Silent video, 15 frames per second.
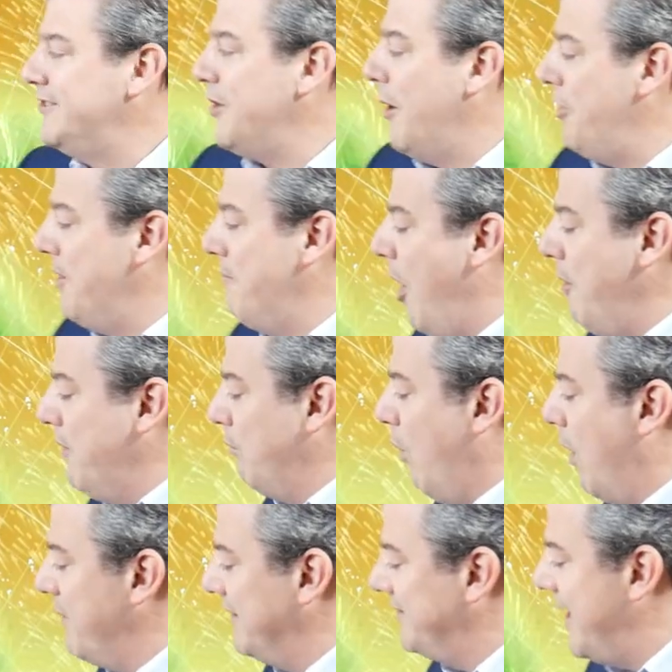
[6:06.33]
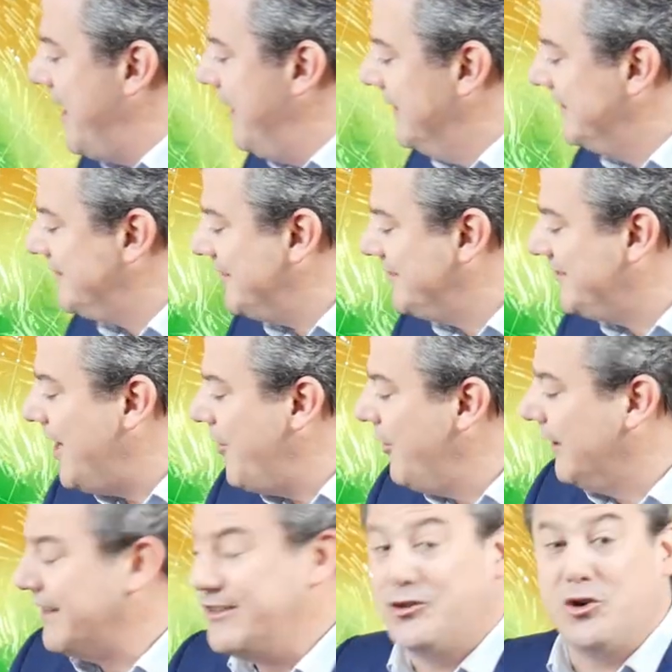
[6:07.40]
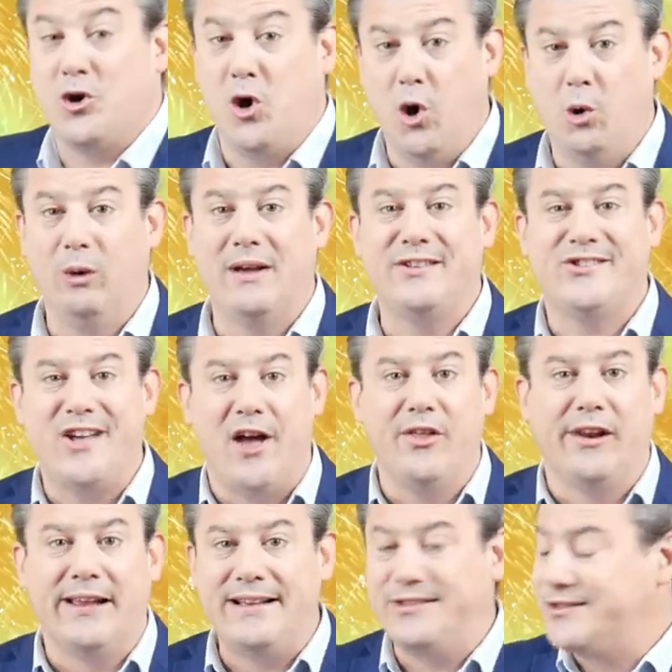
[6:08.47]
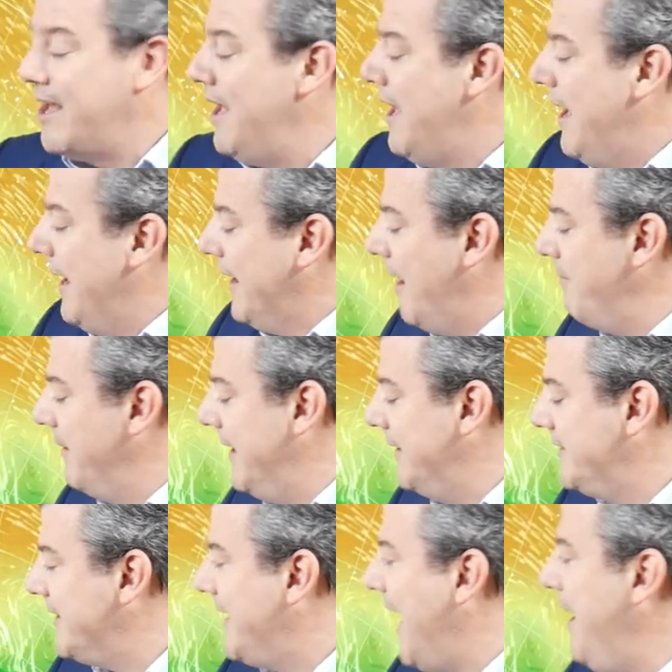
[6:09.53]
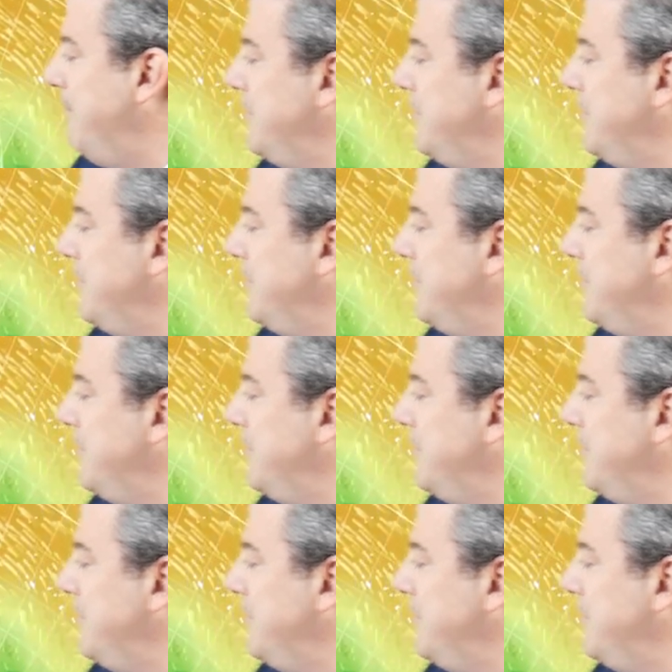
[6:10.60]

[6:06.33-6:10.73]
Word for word: So at the moment, what we're seeing is southerlies, cooler southerlies coming into Cape